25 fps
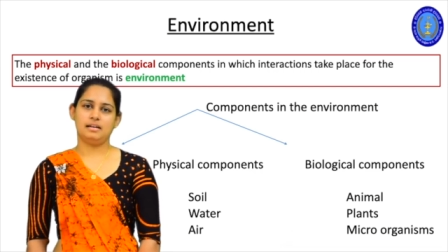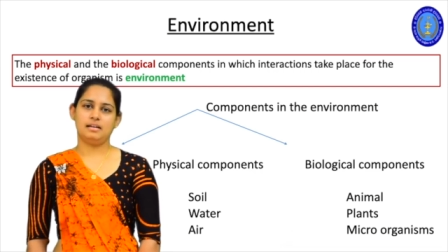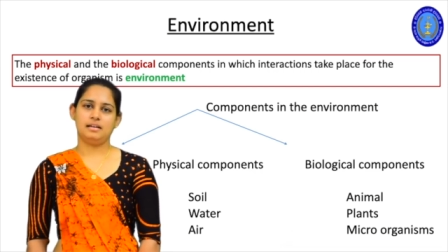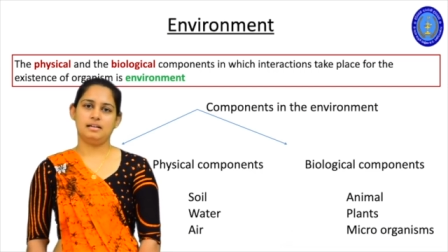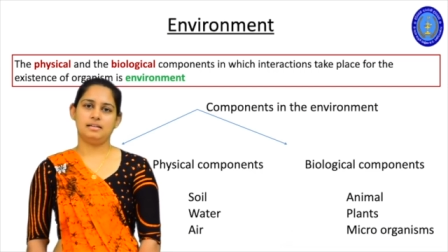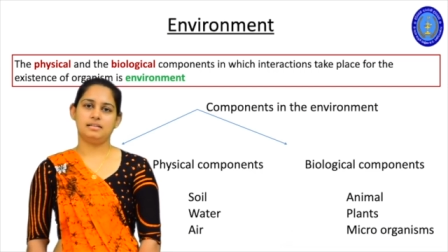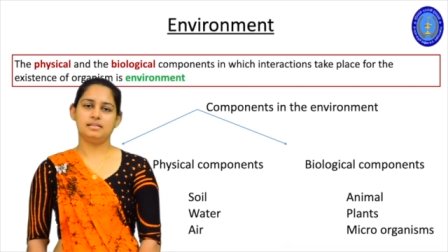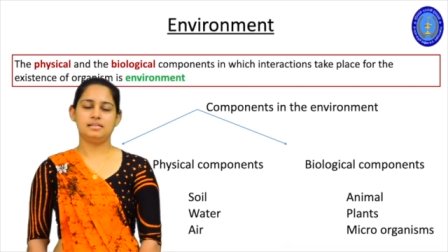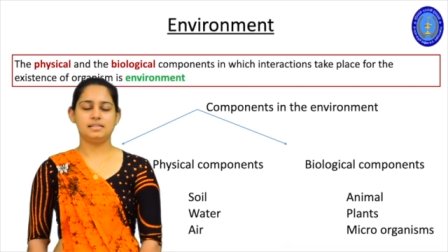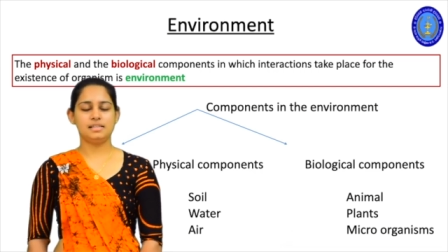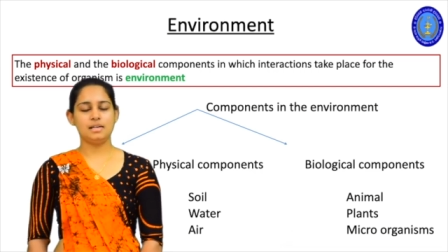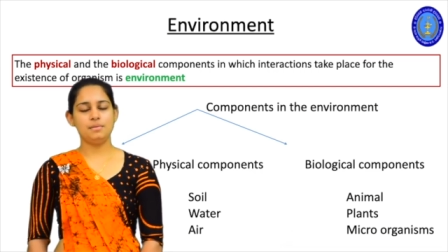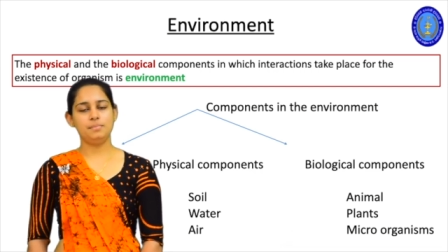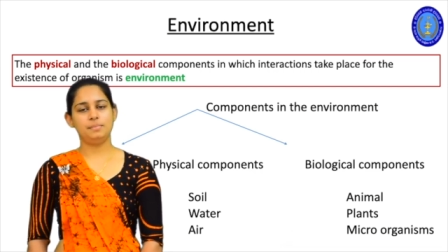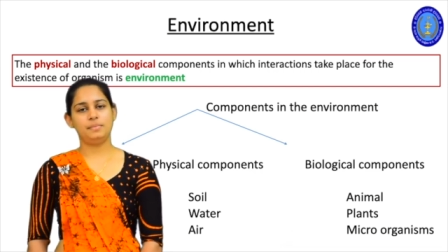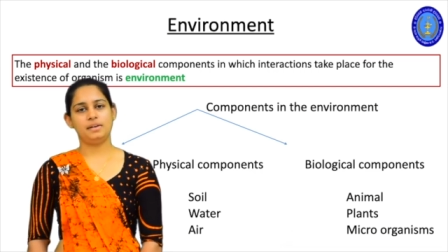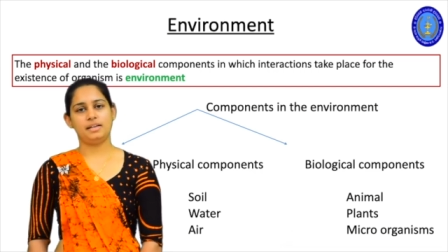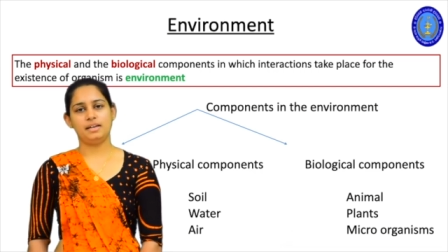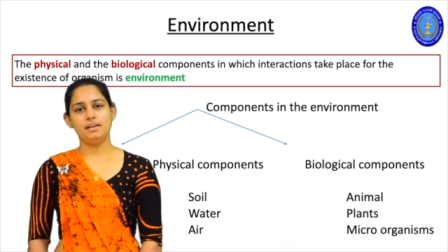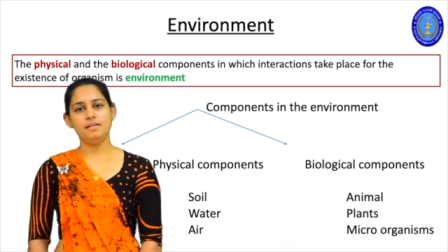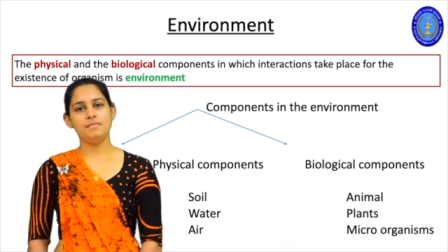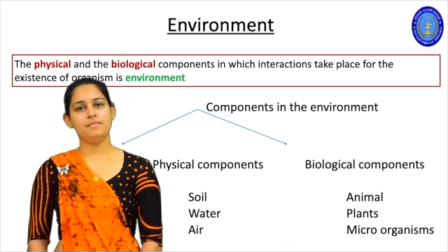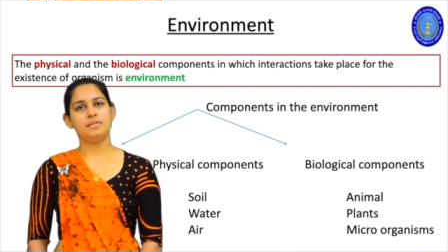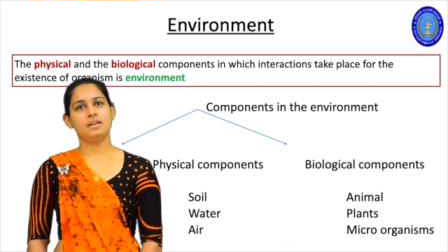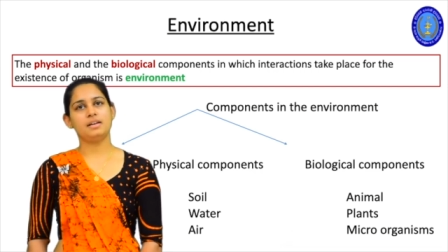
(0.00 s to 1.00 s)

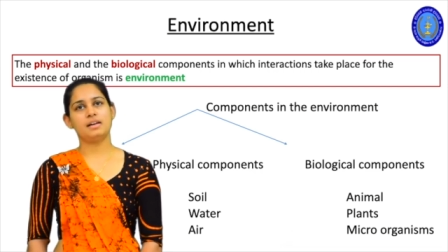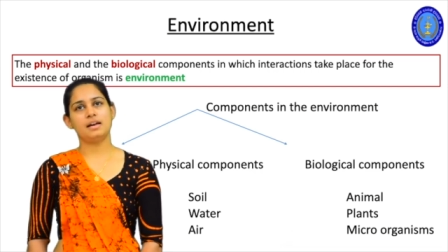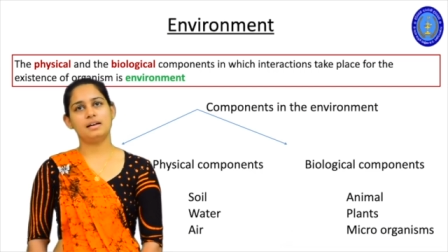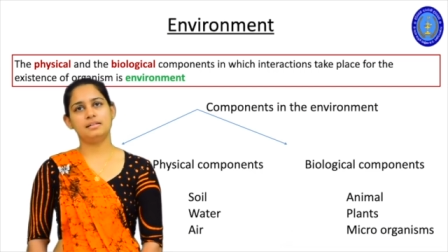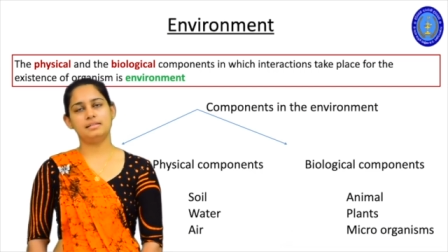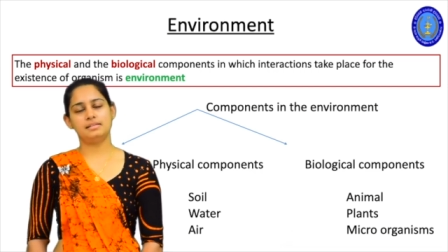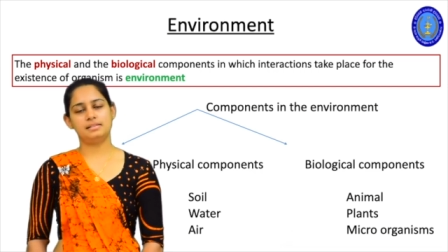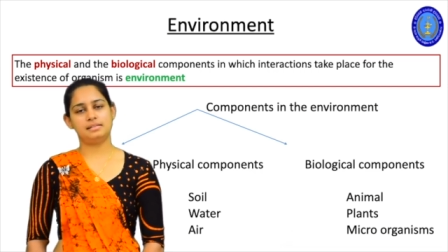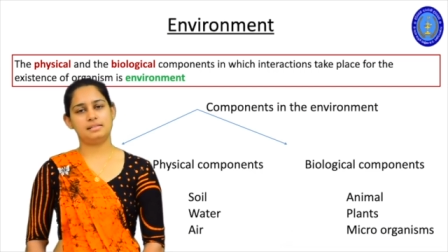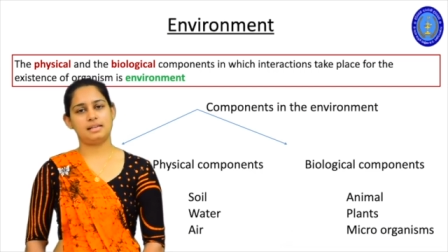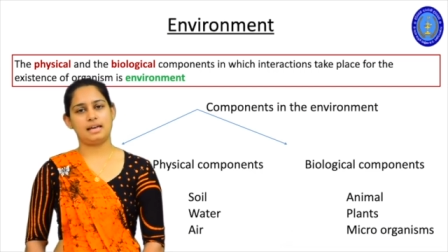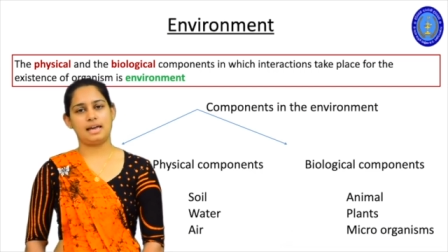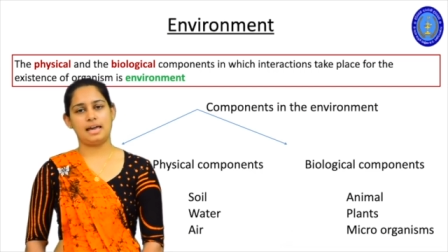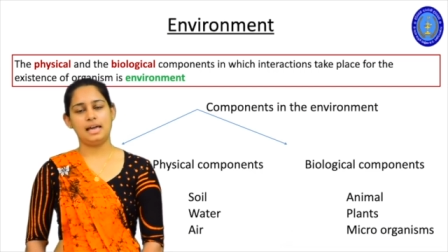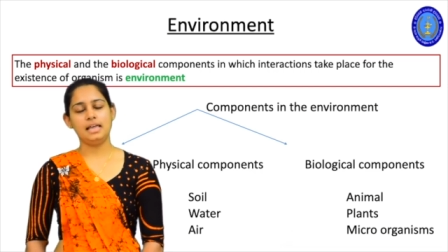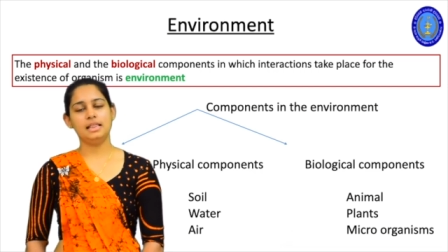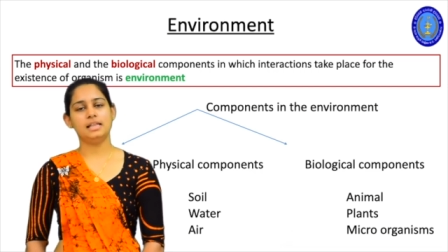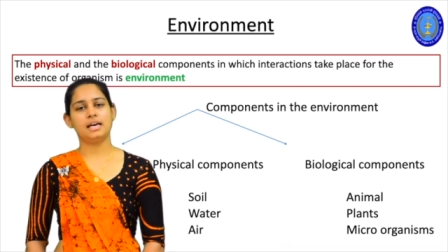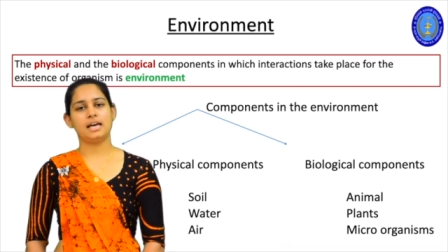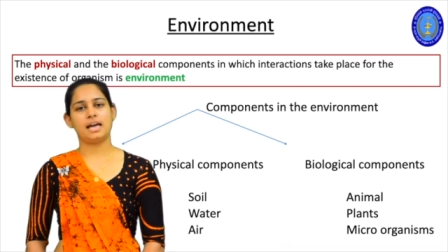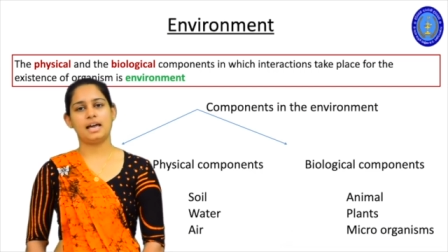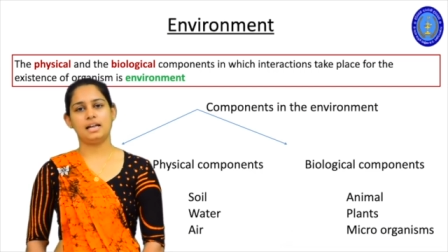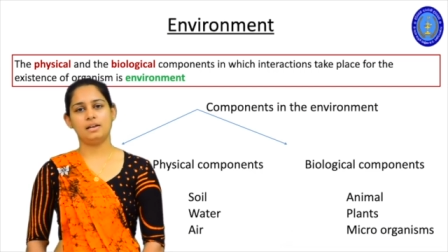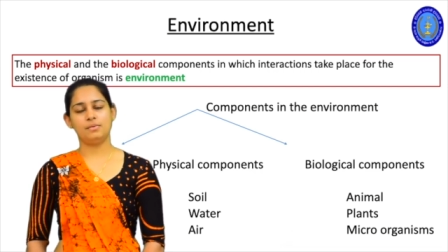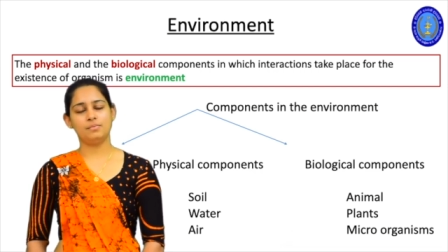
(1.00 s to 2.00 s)
Simply, we can say the